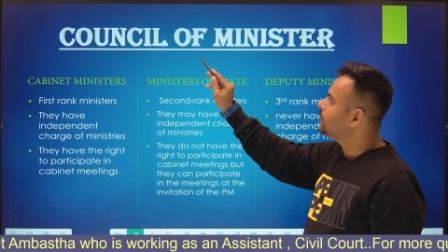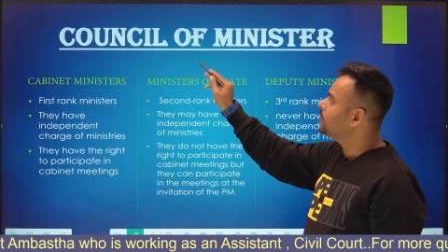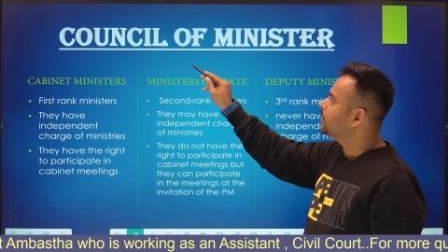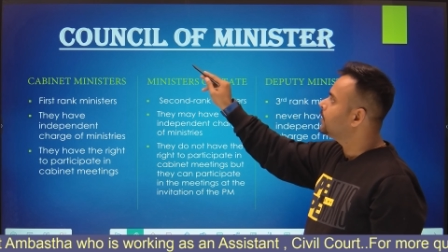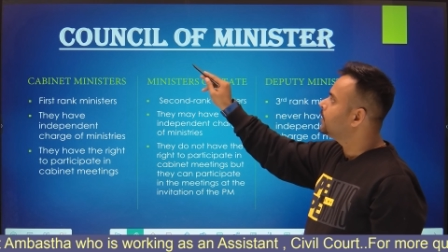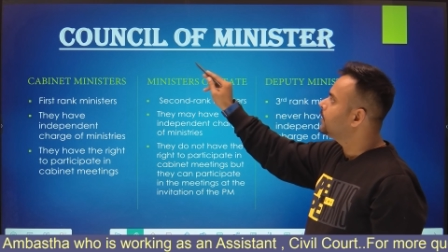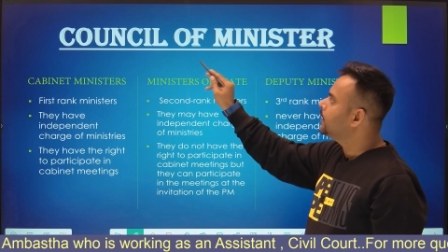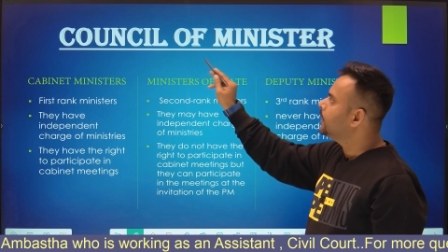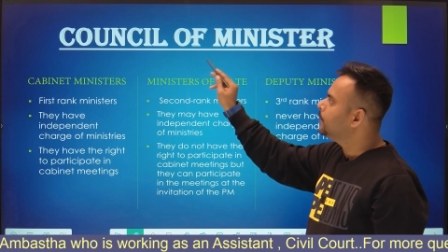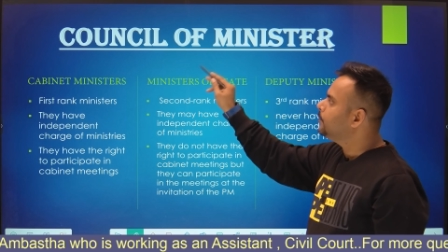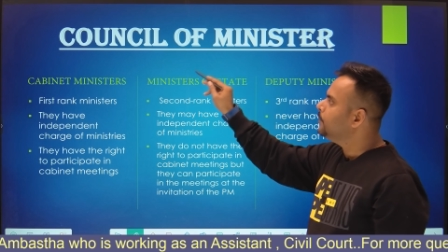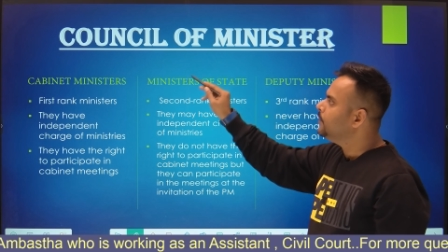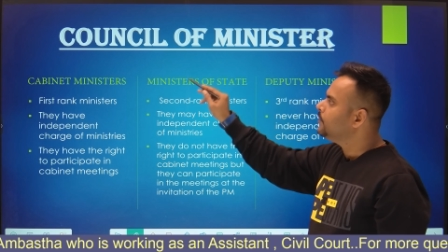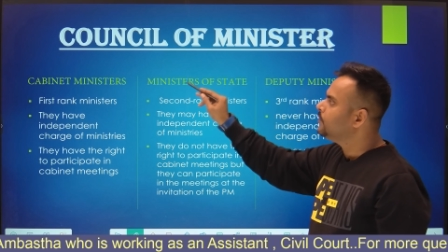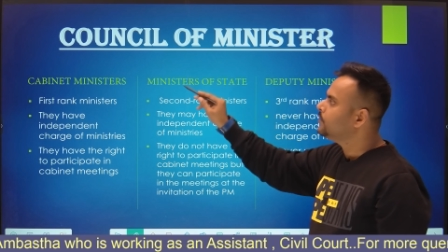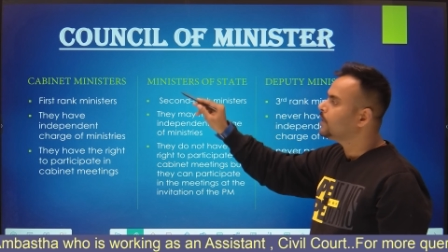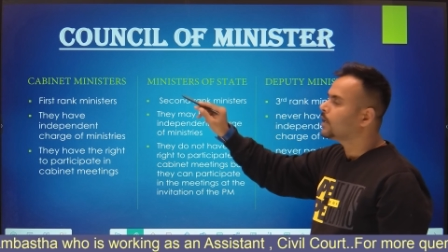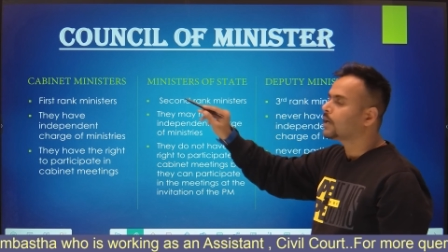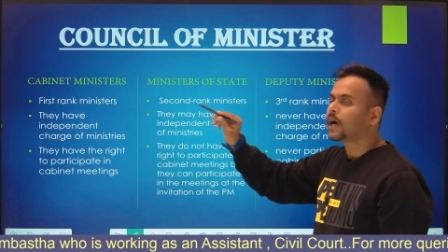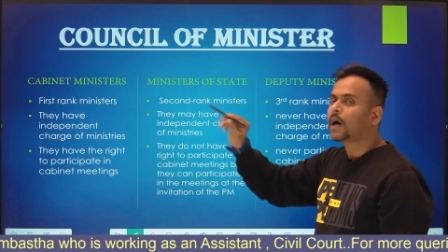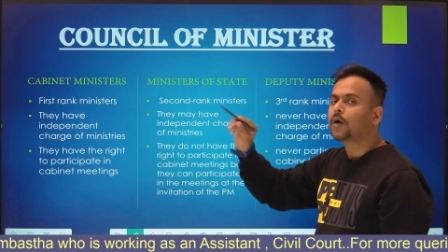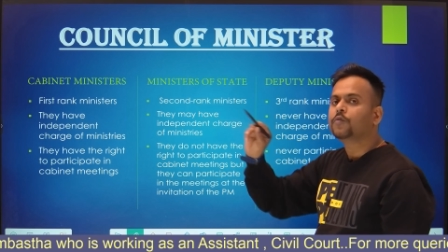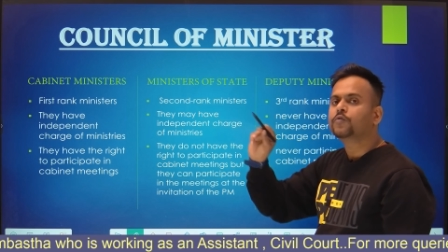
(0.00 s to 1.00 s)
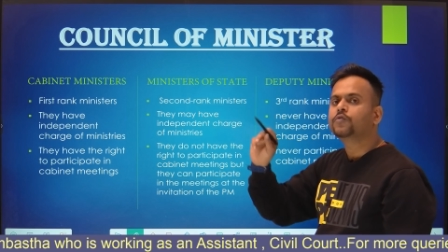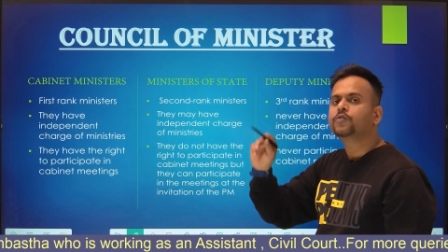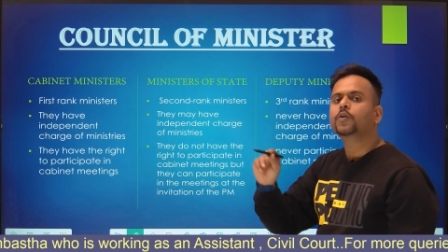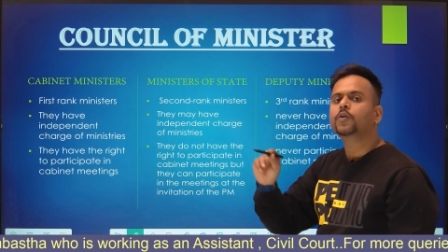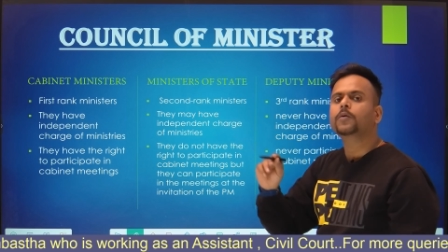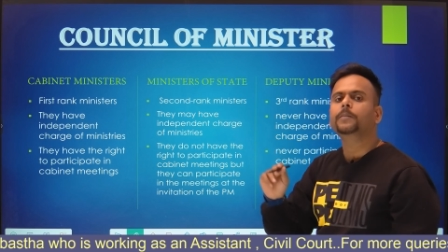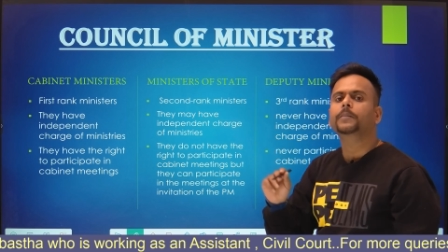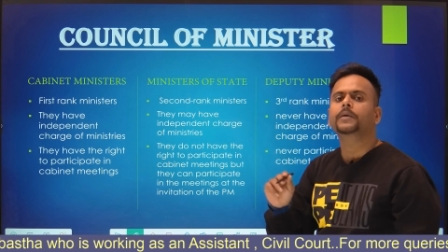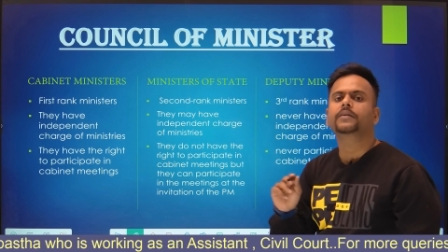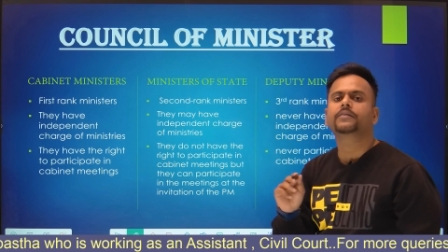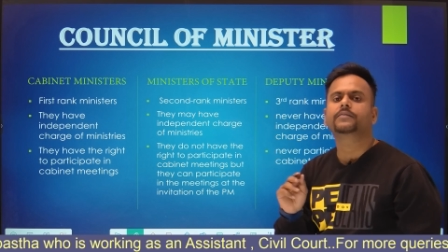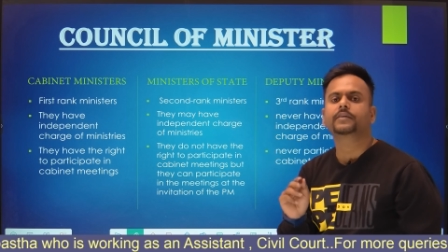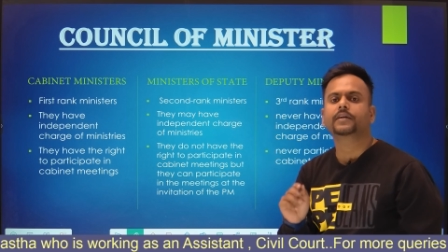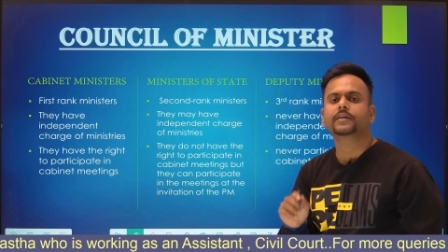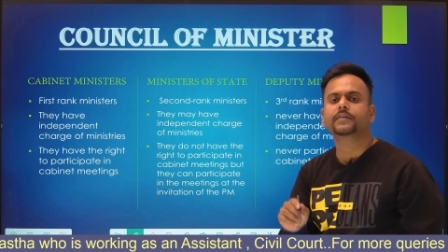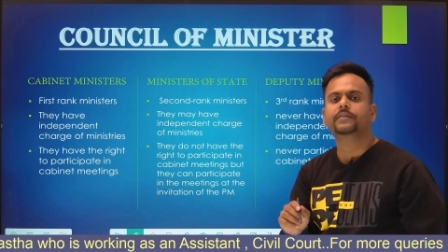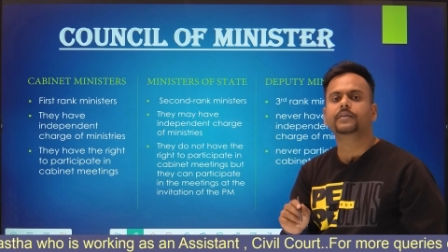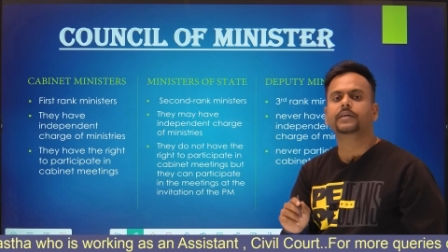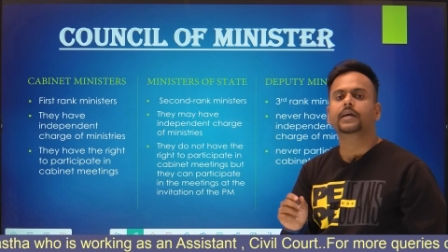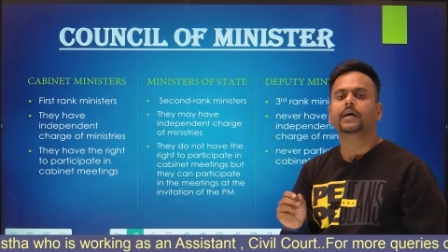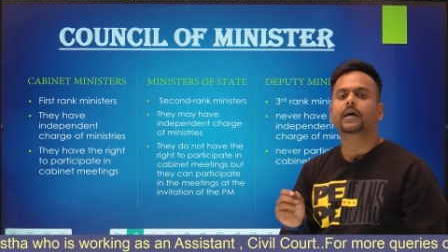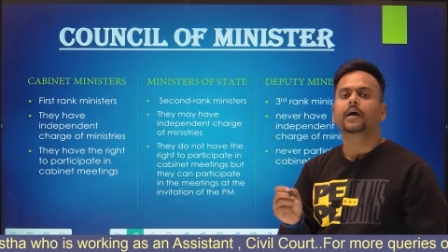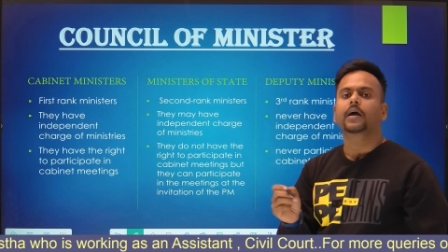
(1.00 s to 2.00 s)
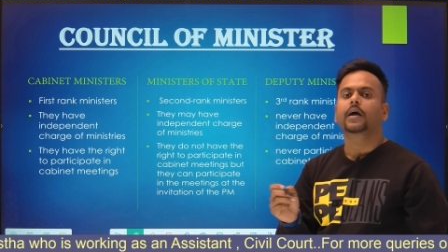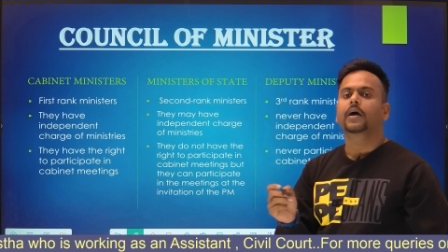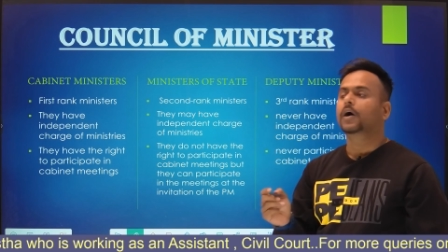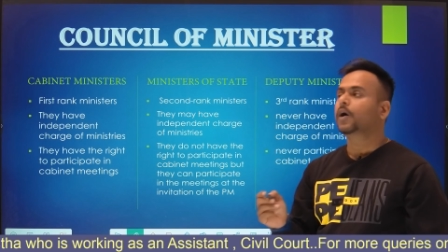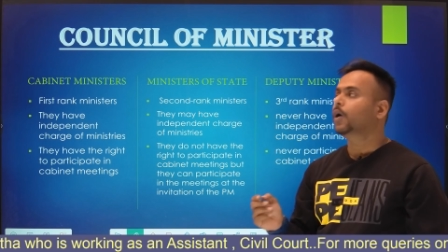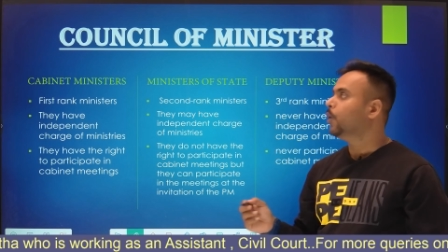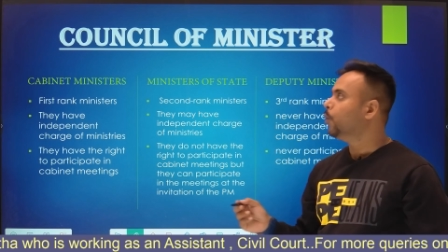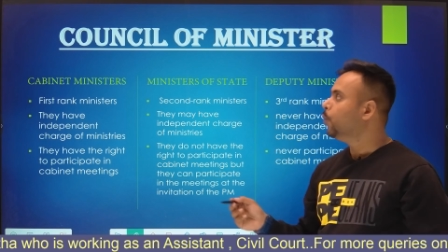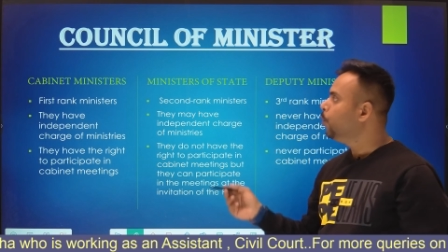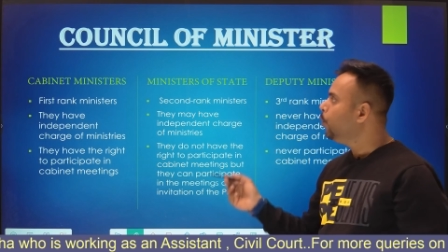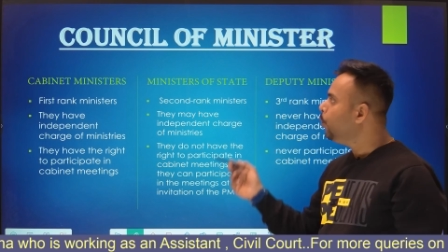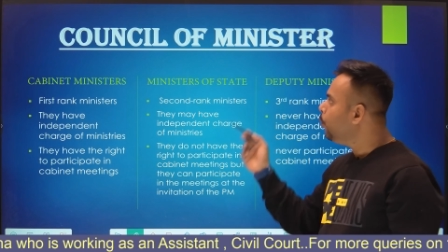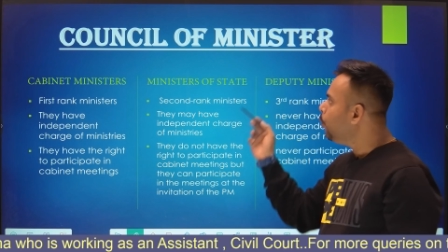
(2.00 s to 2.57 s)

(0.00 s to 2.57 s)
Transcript: That means the Council of Ministers, who